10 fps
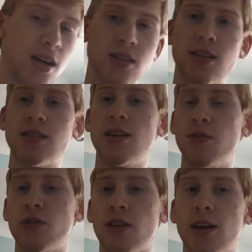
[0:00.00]
yes, that's it
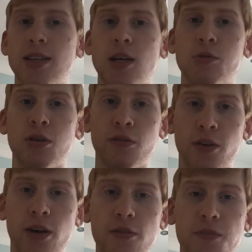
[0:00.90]
for today. That's episode
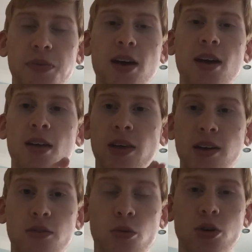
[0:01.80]
5.
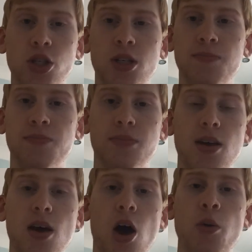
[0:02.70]
Thank you for watching.
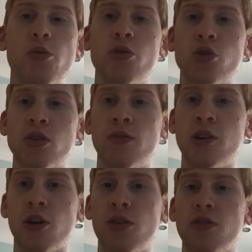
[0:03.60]
Hope you enjoyed the
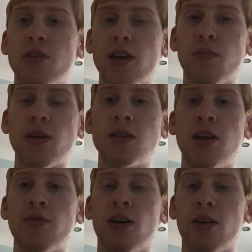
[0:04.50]
video. If you did, please
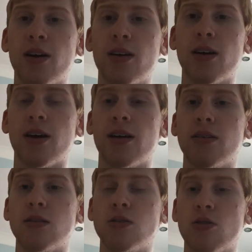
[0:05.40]
leave a like
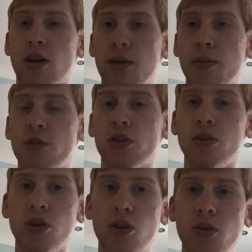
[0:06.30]
and subscribe if you are
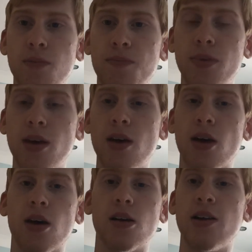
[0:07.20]
new.
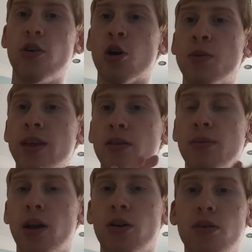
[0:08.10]
Leave a comment down
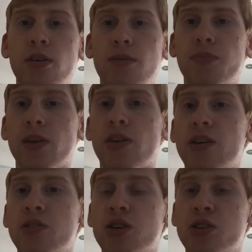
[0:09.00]
below if
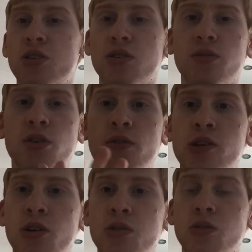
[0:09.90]
any suggestions of new
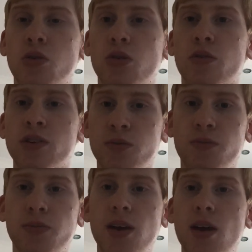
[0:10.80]
videos or of
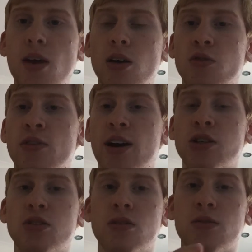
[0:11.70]
your
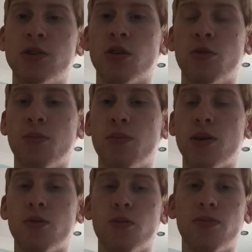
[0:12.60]
reaction to this video would be